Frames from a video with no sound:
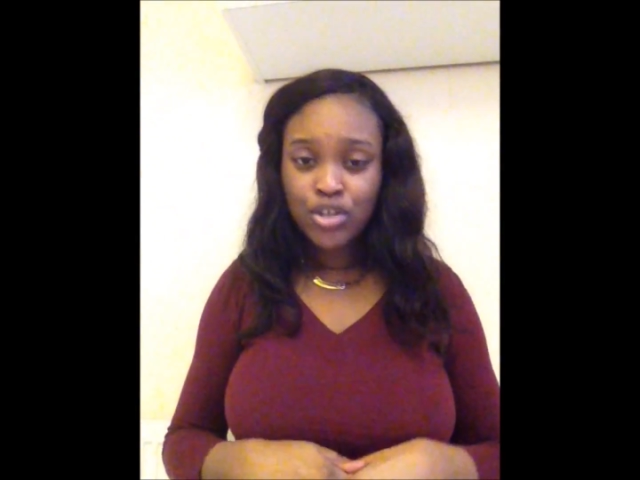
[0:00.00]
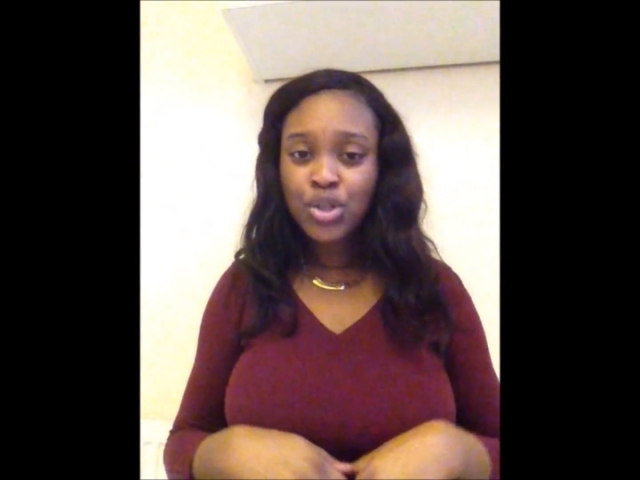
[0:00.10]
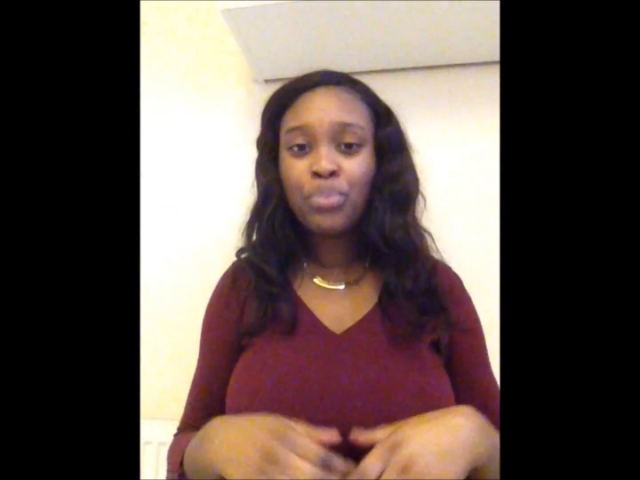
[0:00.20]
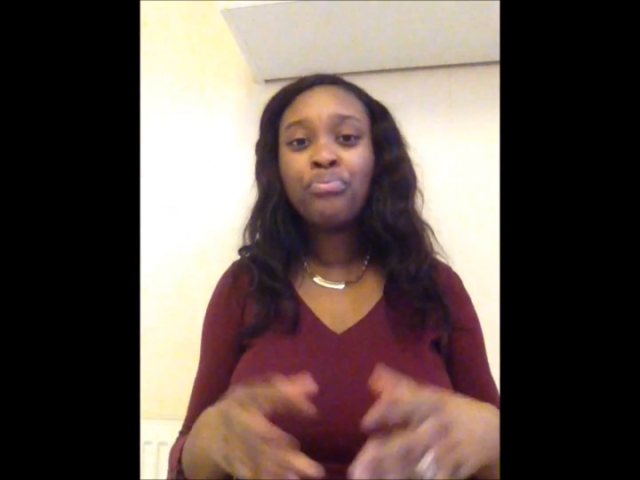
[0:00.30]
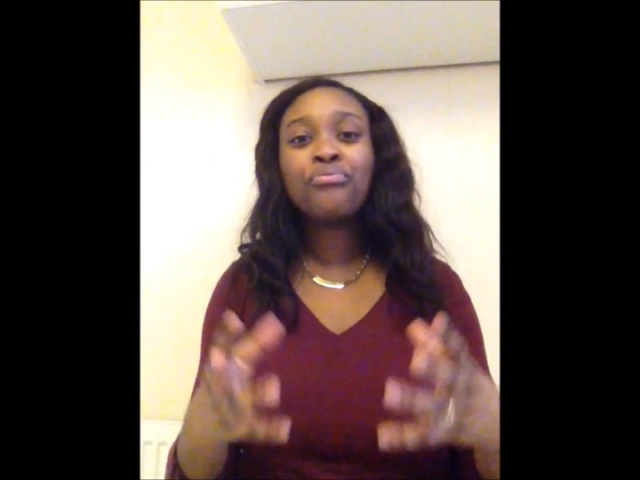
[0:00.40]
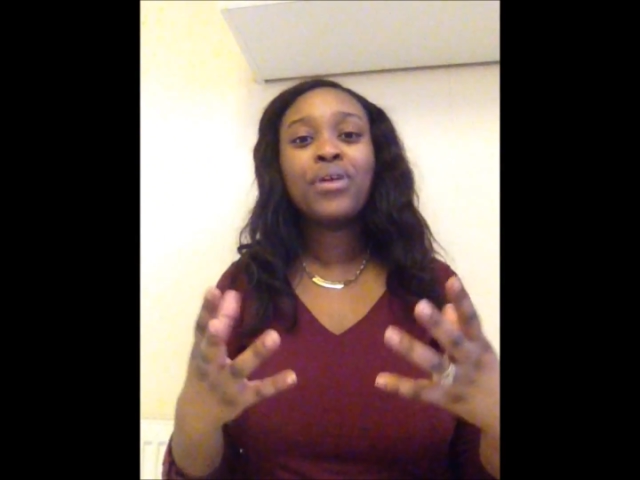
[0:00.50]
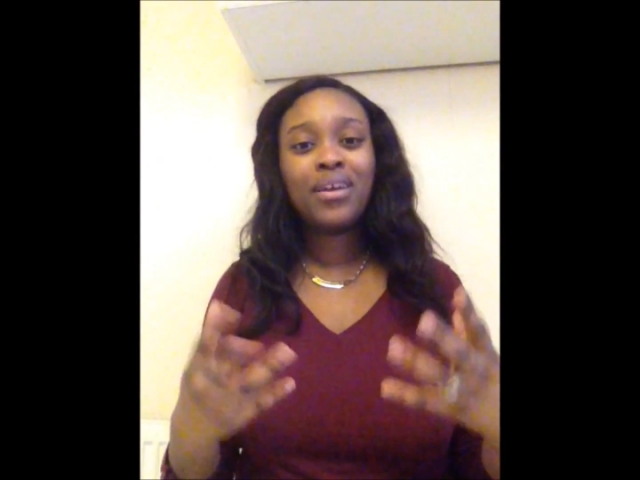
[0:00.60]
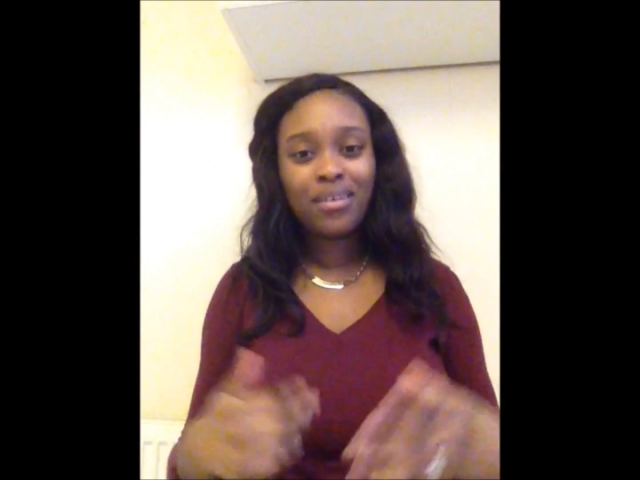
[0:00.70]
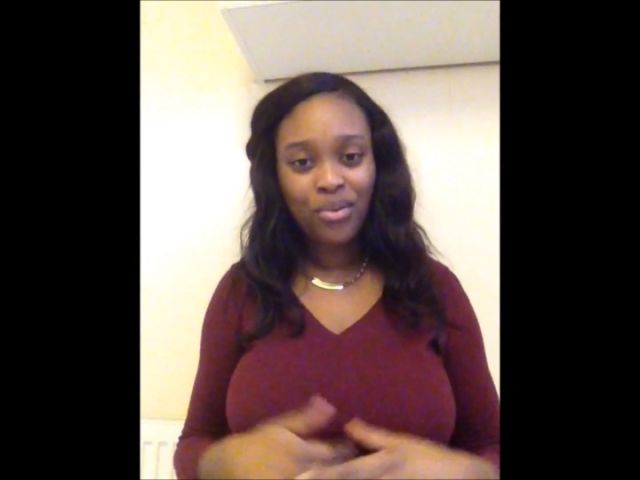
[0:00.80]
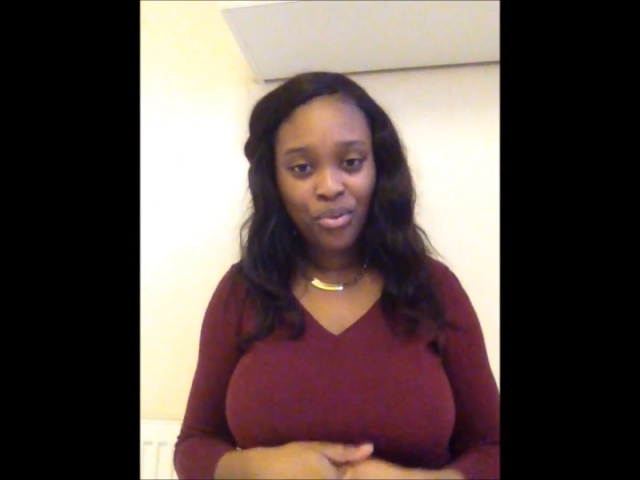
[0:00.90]
to
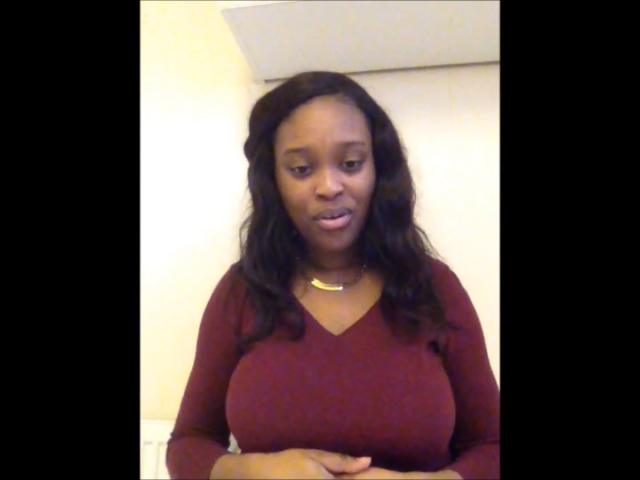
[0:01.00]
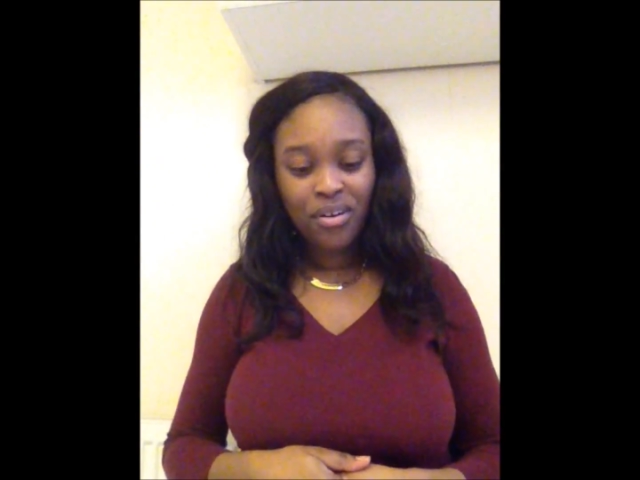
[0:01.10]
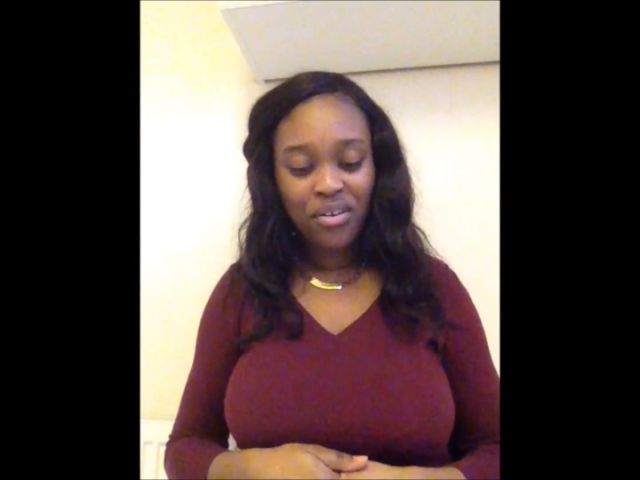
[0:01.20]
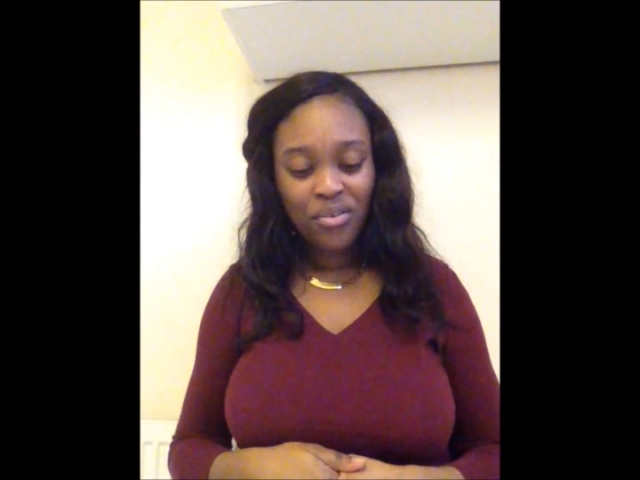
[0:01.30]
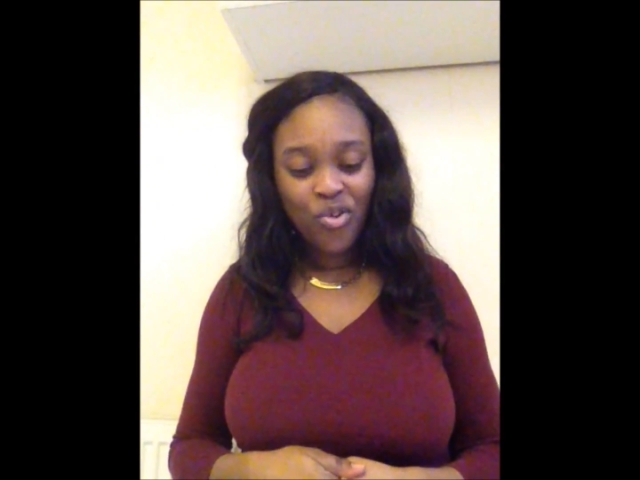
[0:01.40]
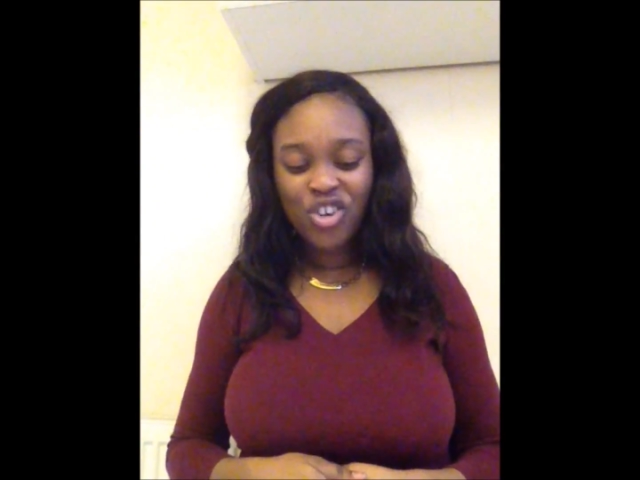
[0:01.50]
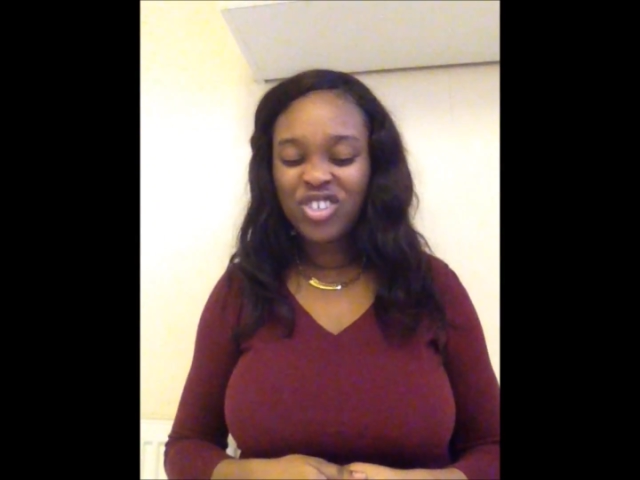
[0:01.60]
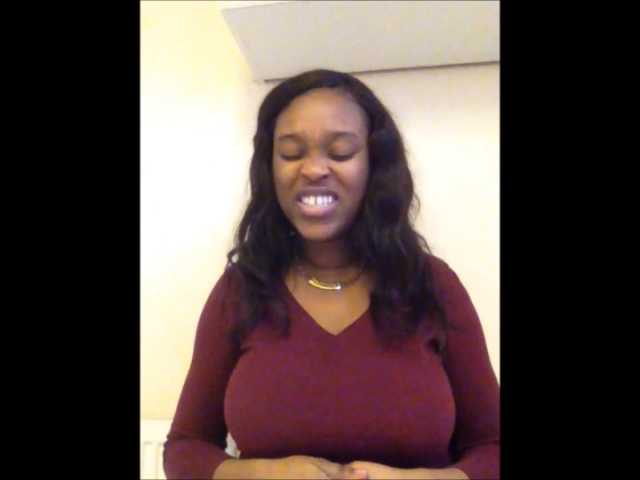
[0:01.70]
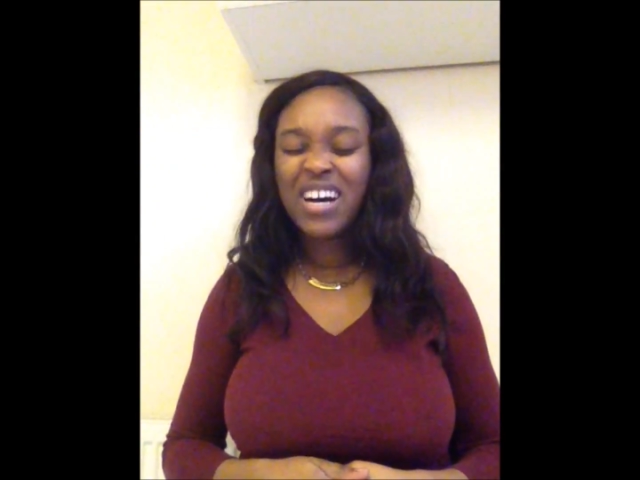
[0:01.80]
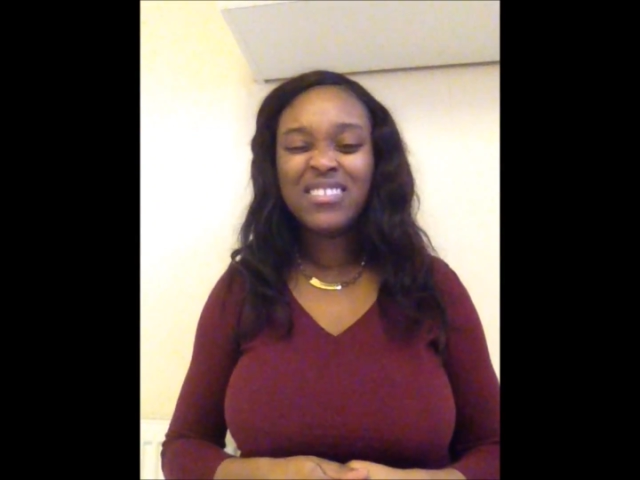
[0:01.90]
pray on
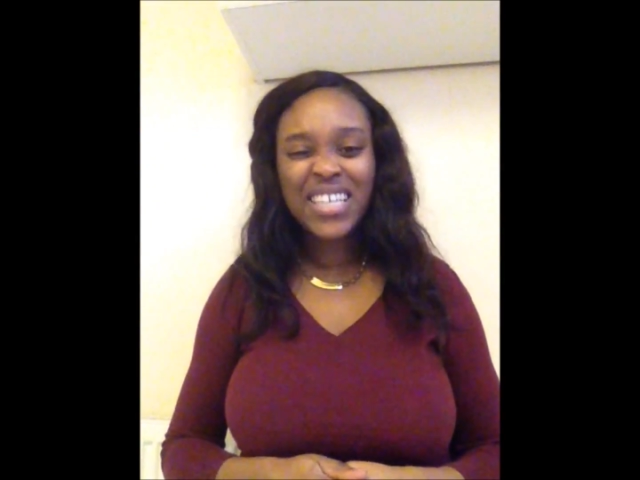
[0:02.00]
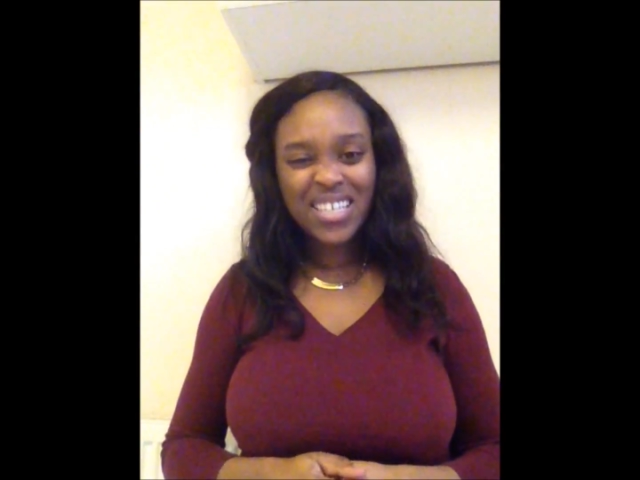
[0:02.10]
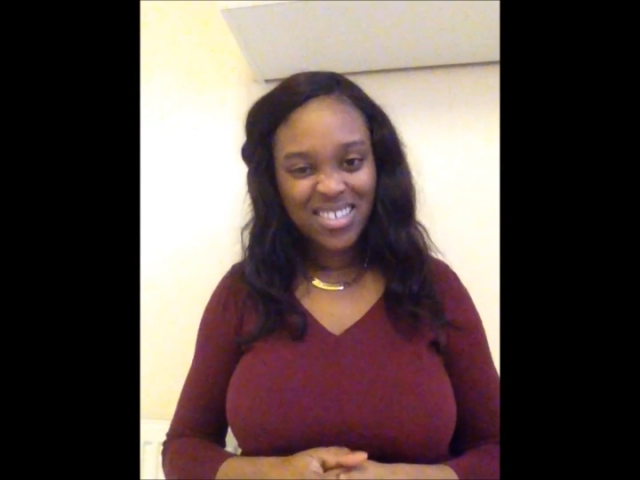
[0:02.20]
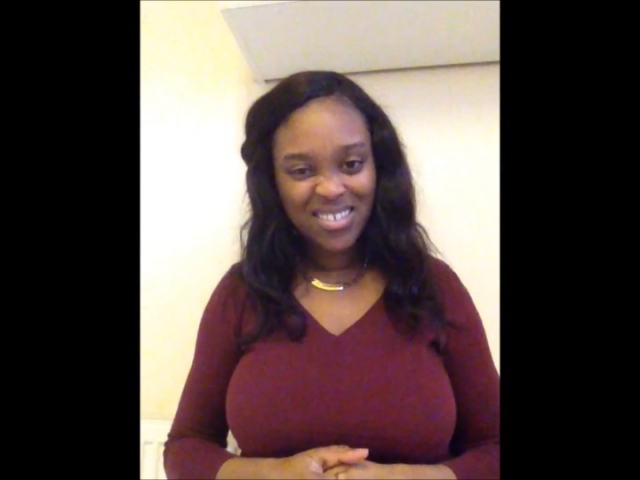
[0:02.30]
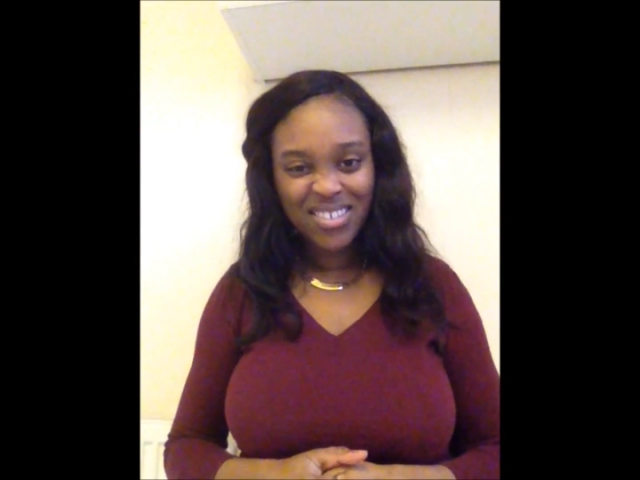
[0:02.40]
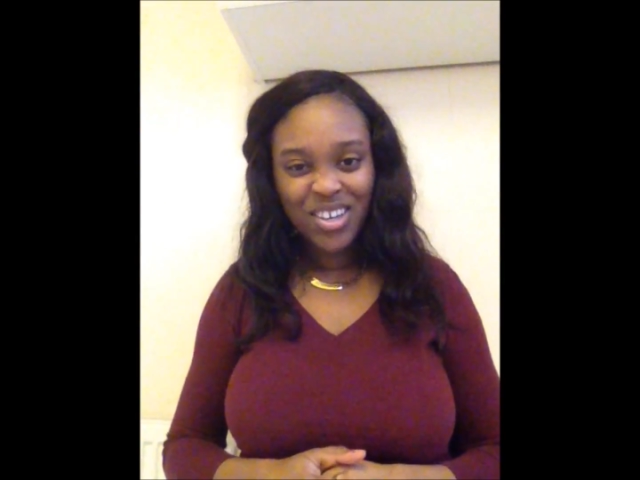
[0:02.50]
your down days,